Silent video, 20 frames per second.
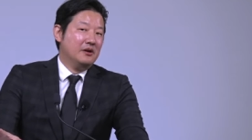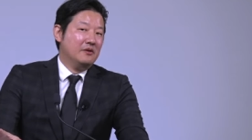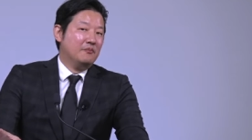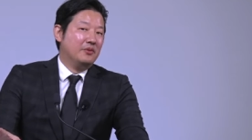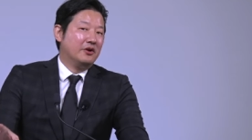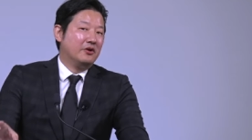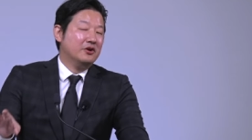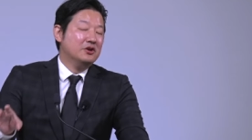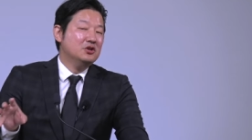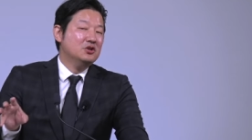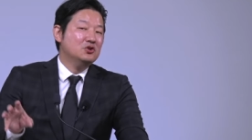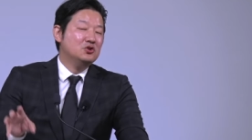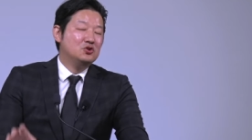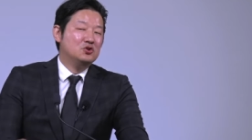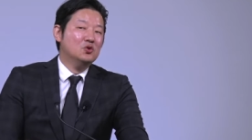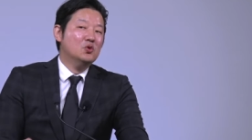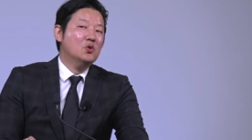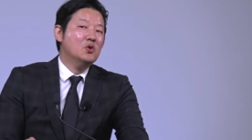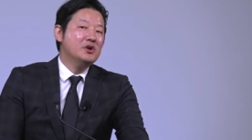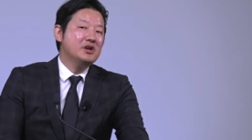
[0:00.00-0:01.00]
But are you
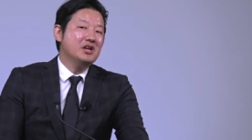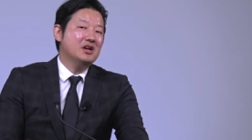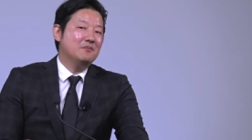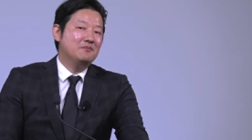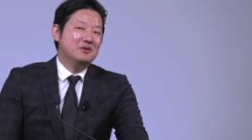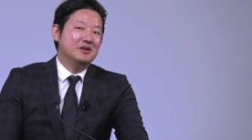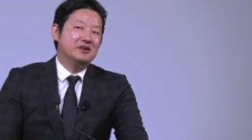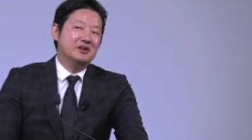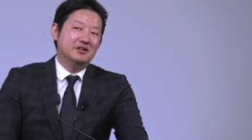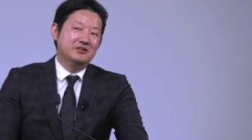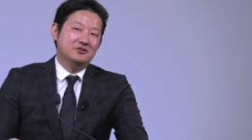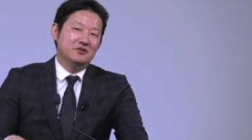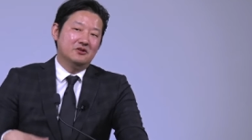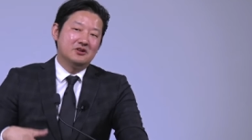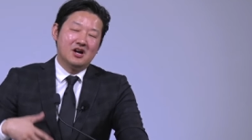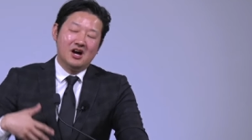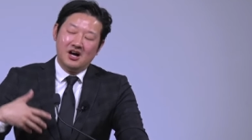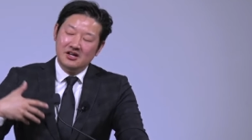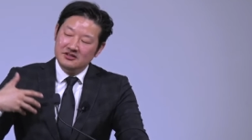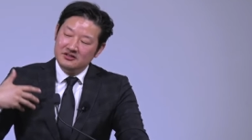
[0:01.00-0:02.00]
doing it because you're
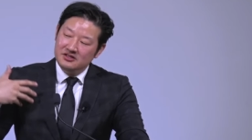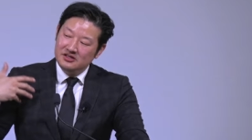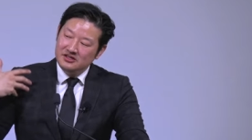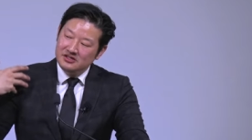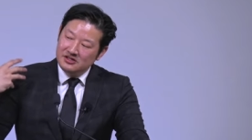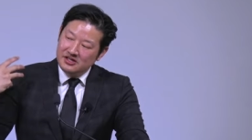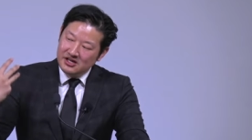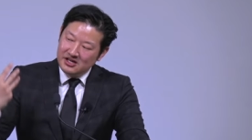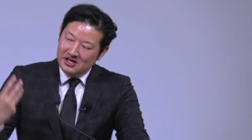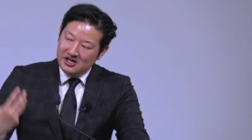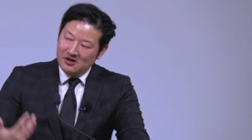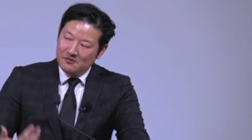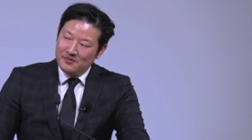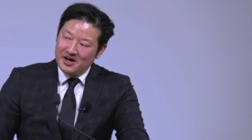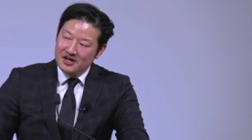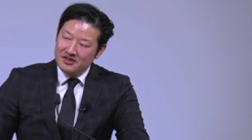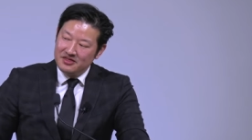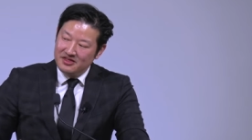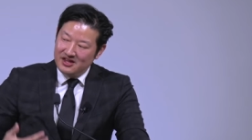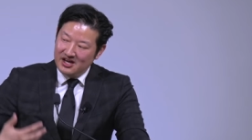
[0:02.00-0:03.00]
constantly thinking
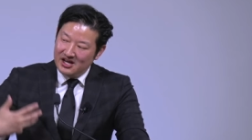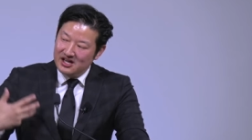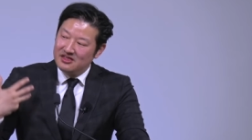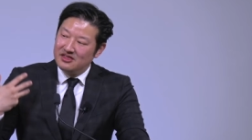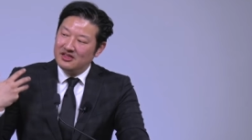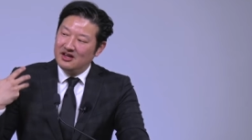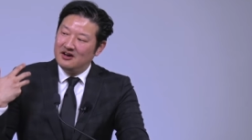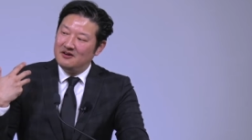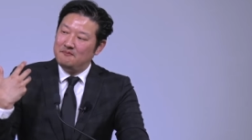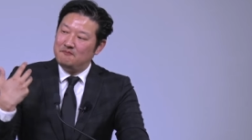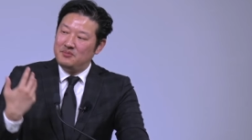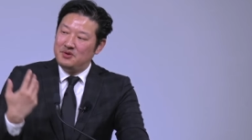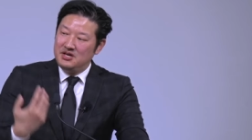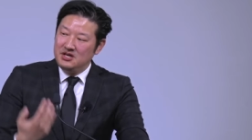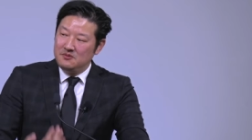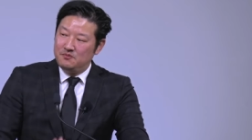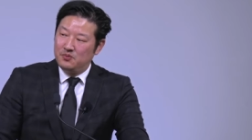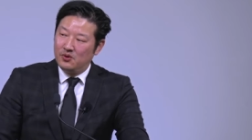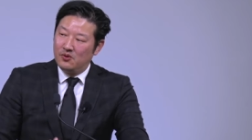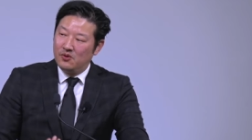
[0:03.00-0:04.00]
about death of
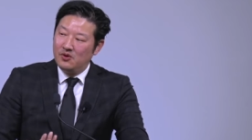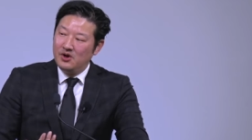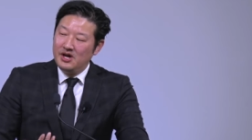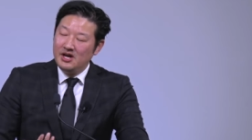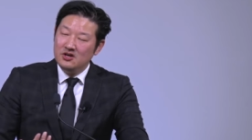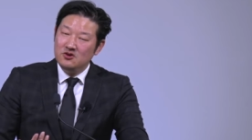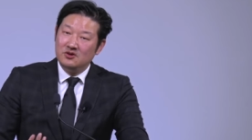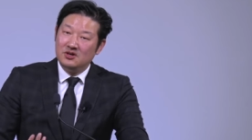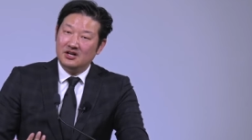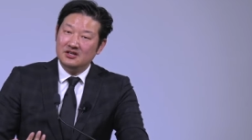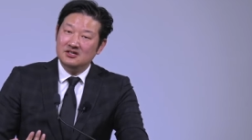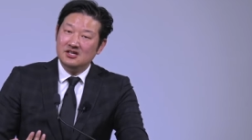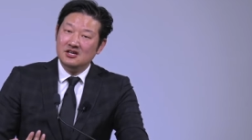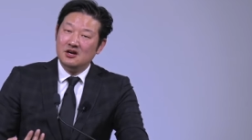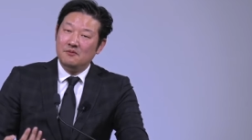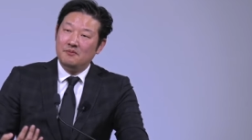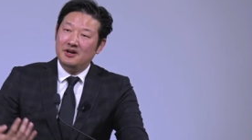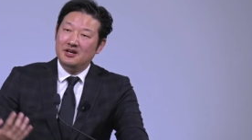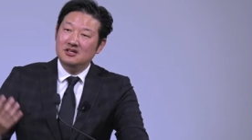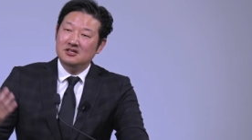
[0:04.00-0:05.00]
people? You got to think
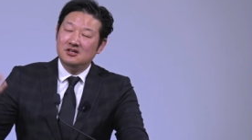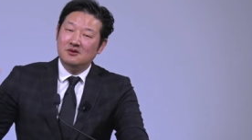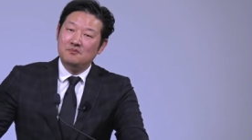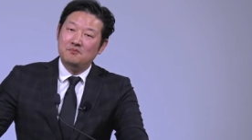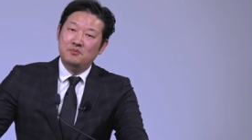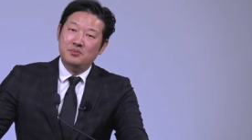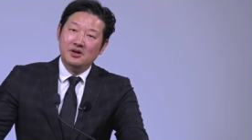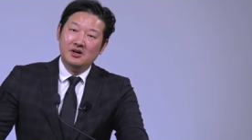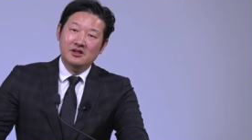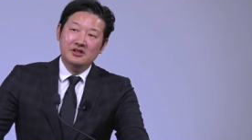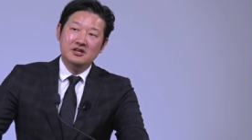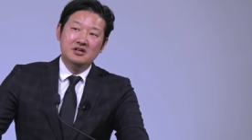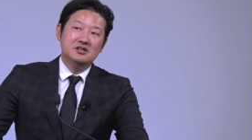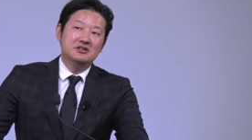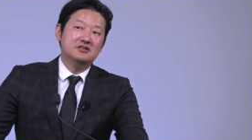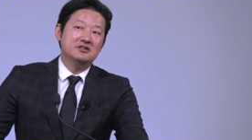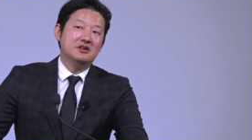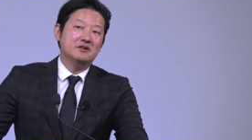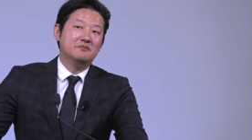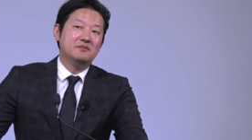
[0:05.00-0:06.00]
about it. There are
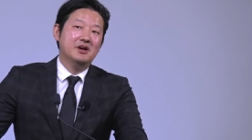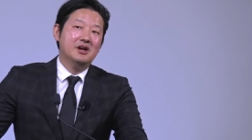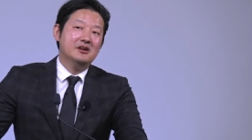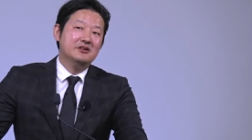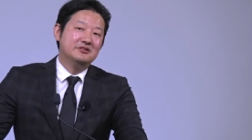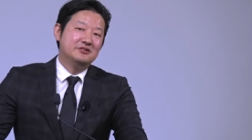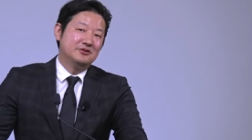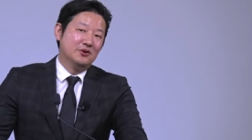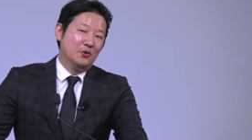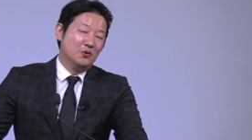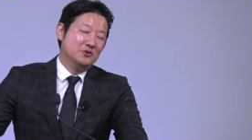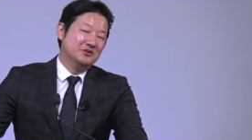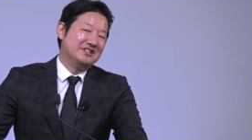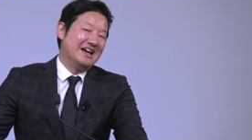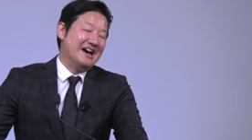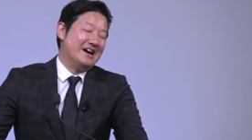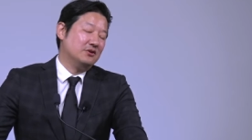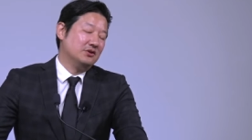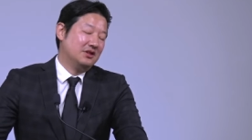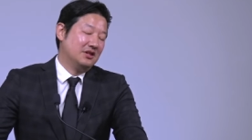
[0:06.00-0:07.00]
billions of souls
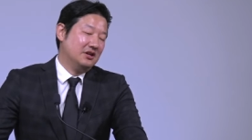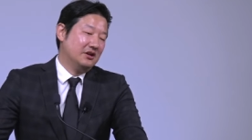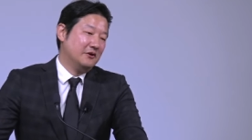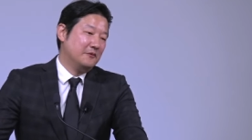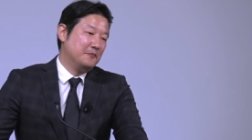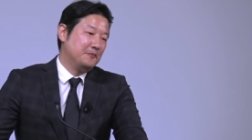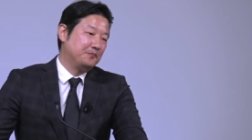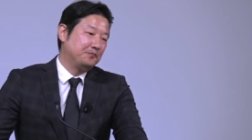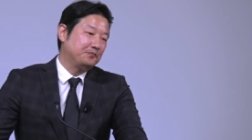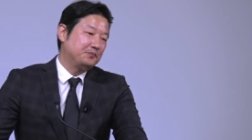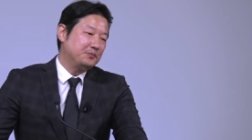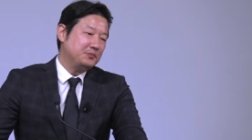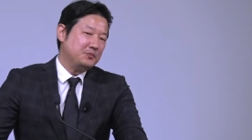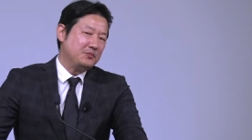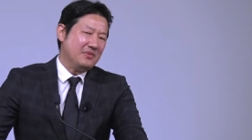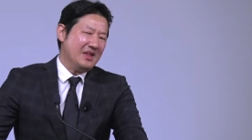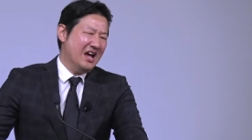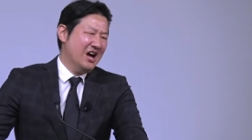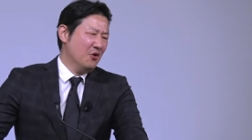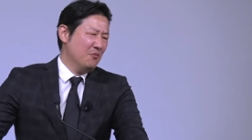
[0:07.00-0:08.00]
out there.
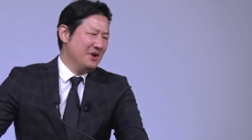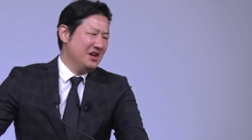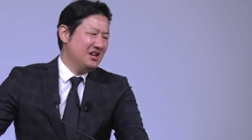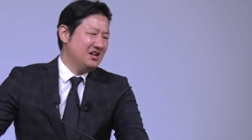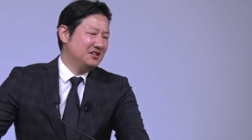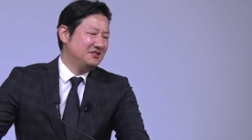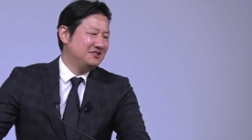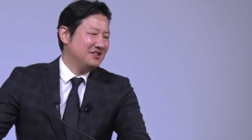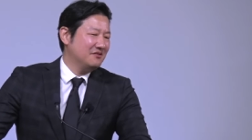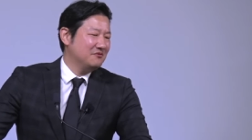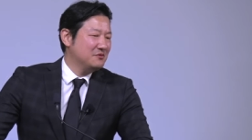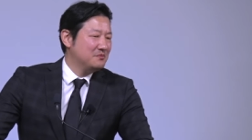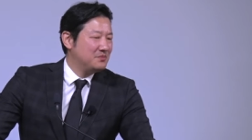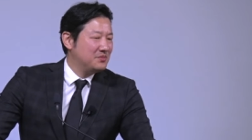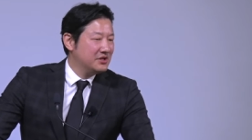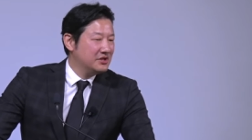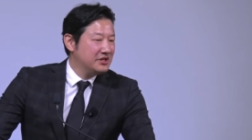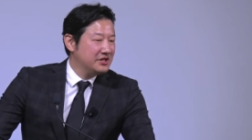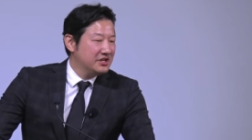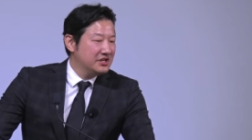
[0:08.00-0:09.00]
Yes. How many? Seven
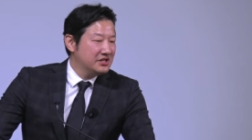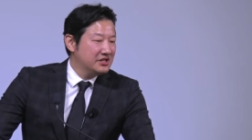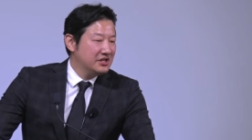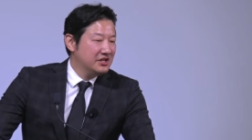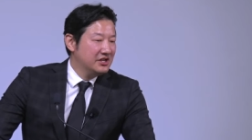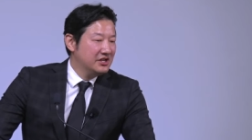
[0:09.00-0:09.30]
billion